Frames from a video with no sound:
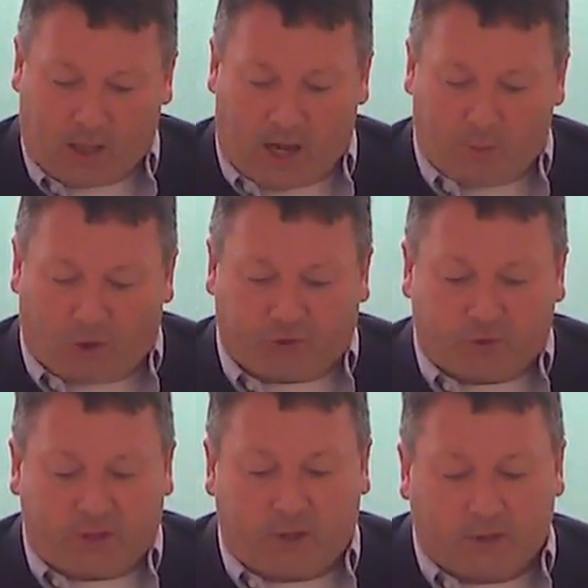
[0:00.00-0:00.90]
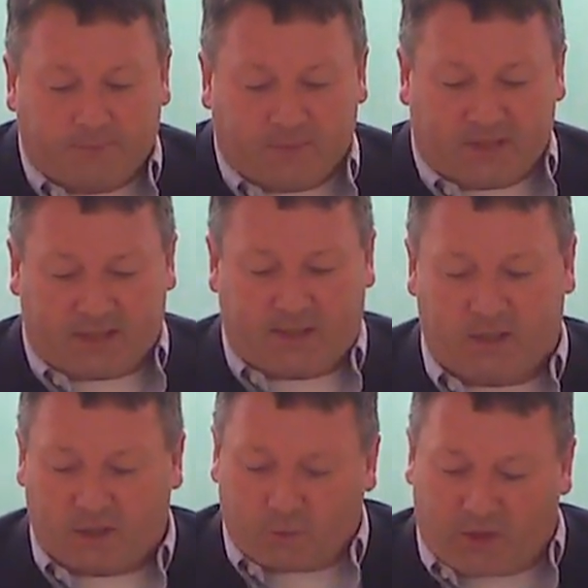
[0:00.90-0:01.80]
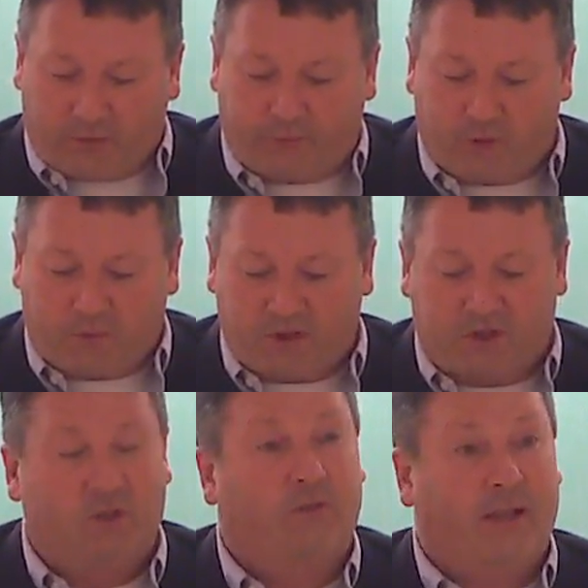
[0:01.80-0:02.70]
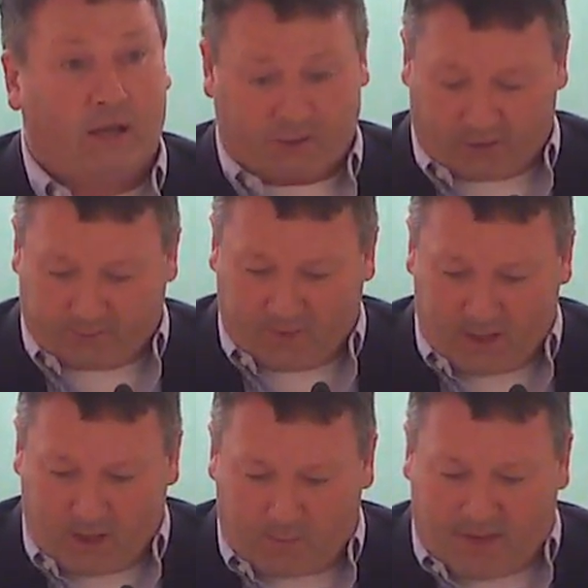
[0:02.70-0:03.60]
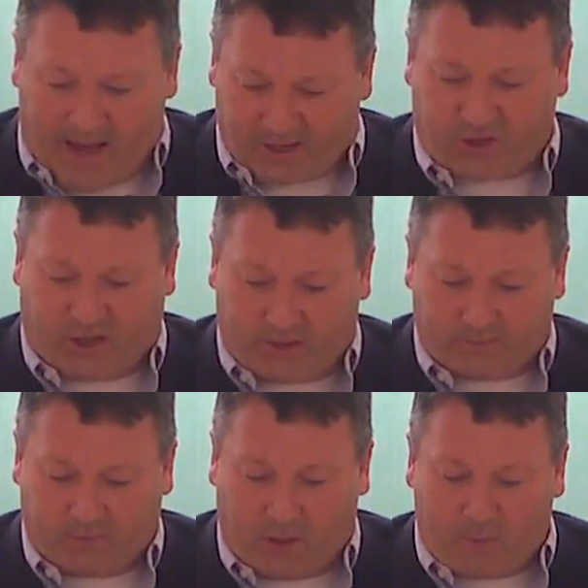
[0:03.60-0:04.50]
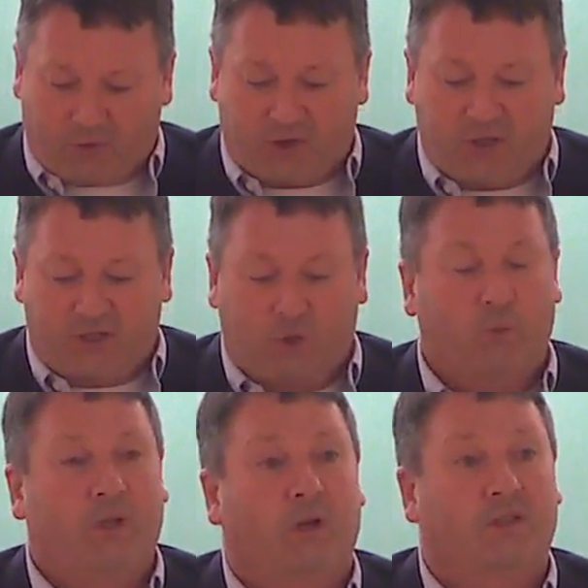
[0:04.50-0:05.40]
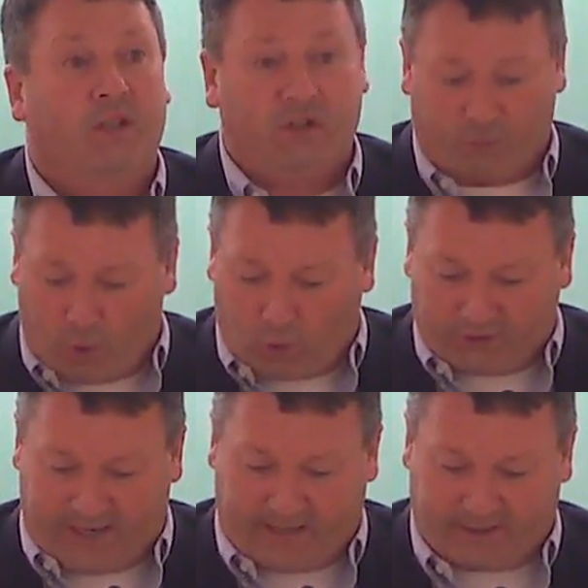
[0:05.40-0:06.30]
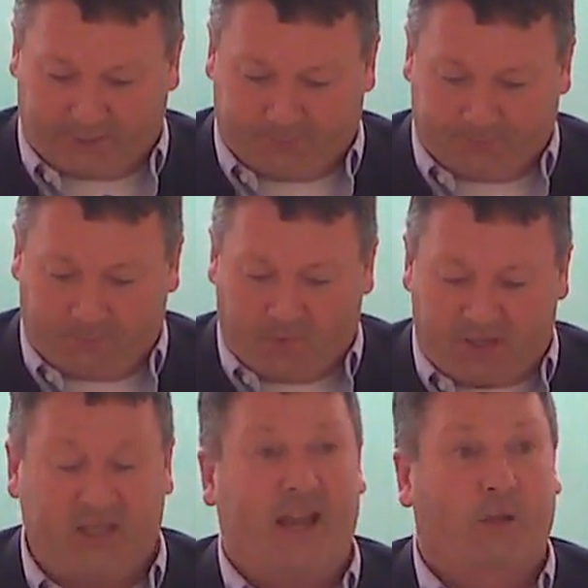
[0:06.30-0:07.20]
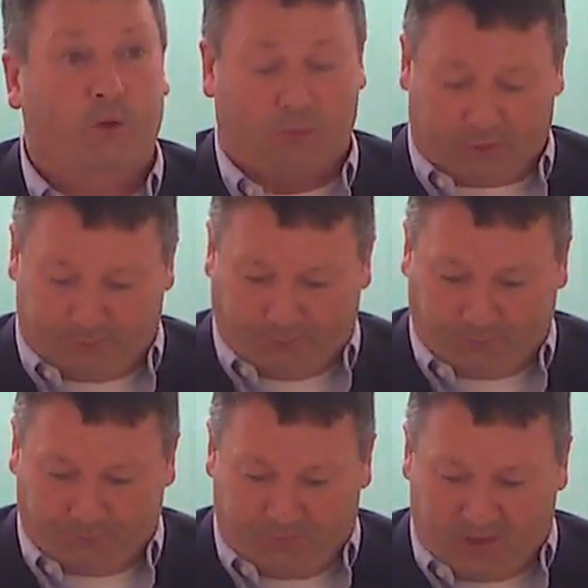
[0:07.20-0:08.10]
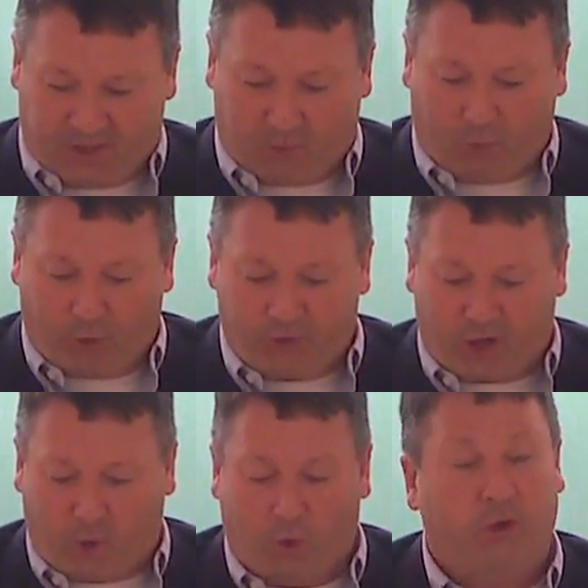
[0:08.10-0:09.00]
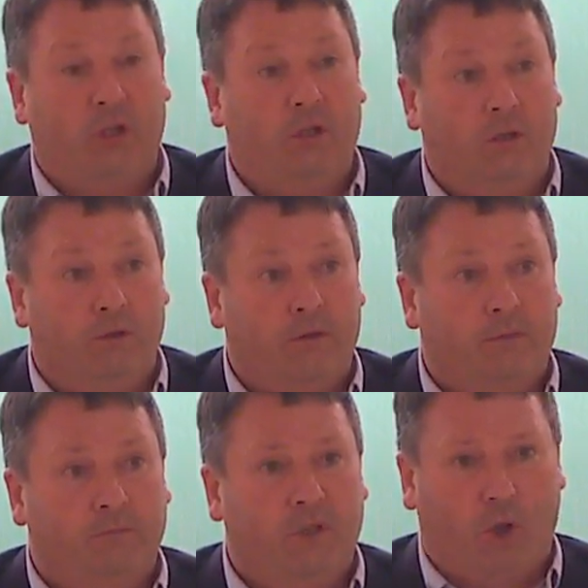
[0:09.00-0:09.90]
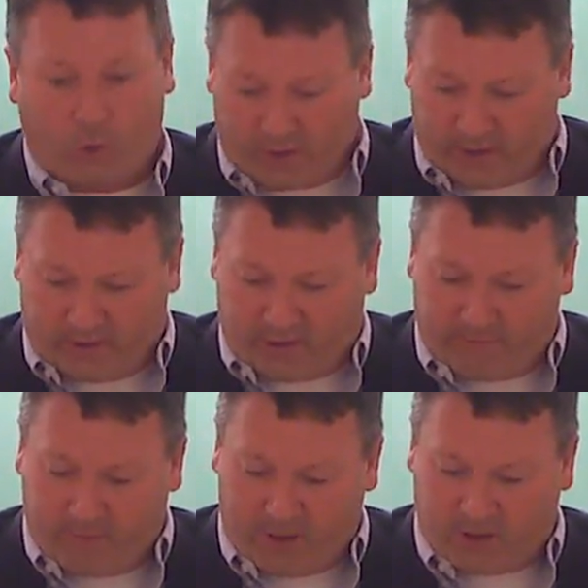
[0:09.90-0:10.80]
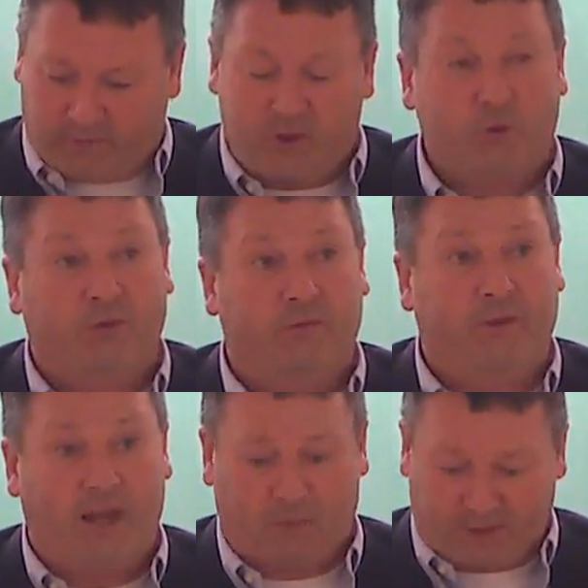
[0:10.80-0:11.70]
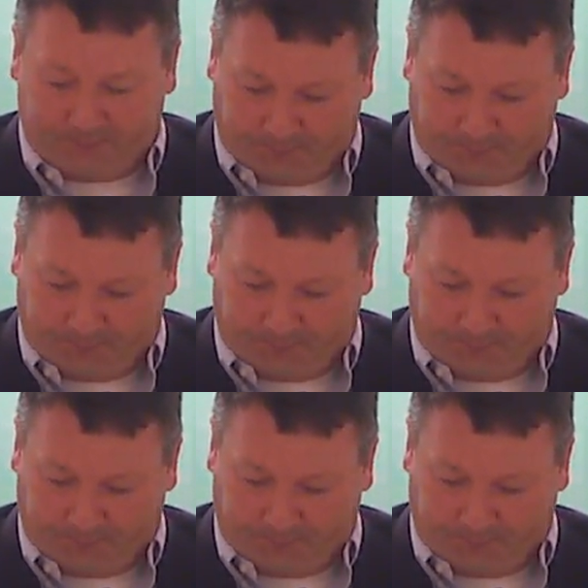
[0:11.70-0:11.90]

I'm also here as a citizen running for the position of council, passionate about the need to rid our city of poll tax. It's inequitable. It's a burden on our working youth and lower income individuals and family.